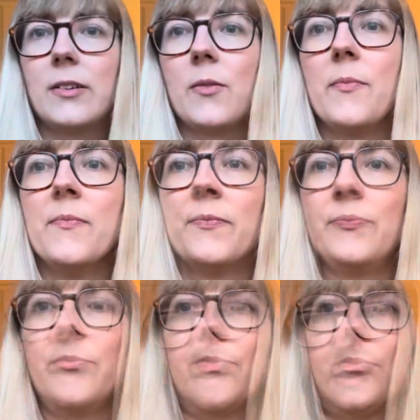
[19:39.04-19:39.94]

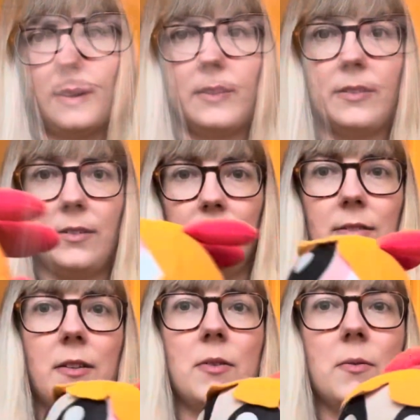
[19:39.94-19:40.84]
Okay, this is
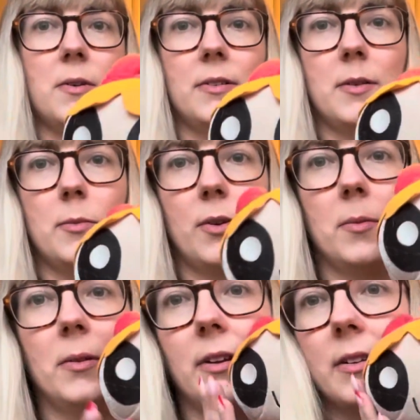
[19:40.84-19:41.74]
another one I'm
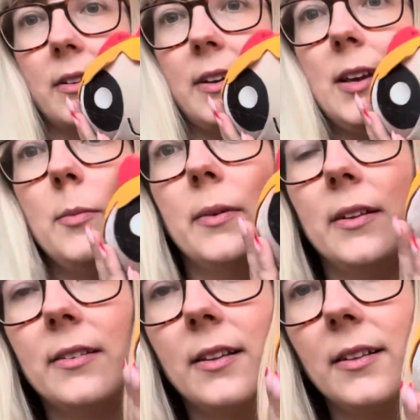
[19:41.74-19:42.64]
probably gonna keep.
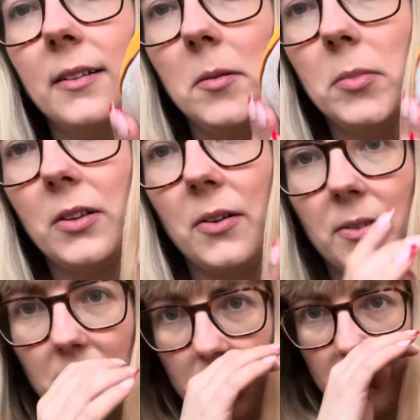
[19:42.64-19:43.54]
It's a little
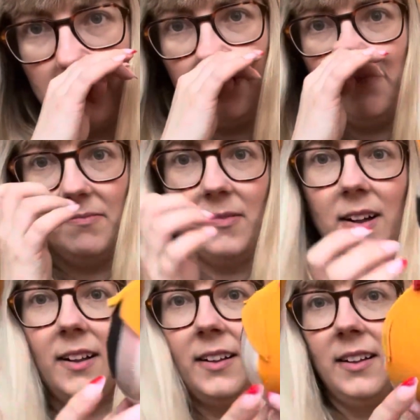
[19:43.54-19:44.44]
Blossom,
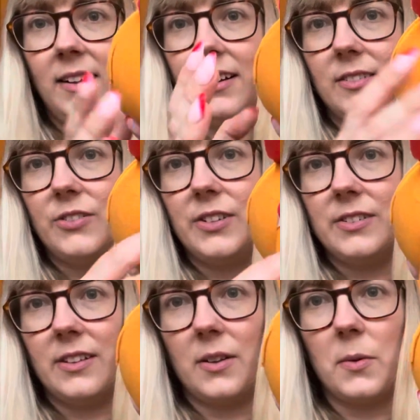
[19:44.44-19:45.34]
and
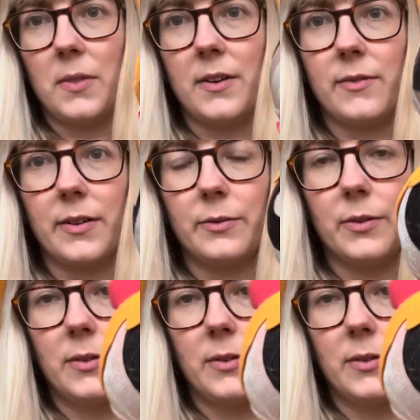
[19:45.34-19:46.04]
she's like one that I've had for a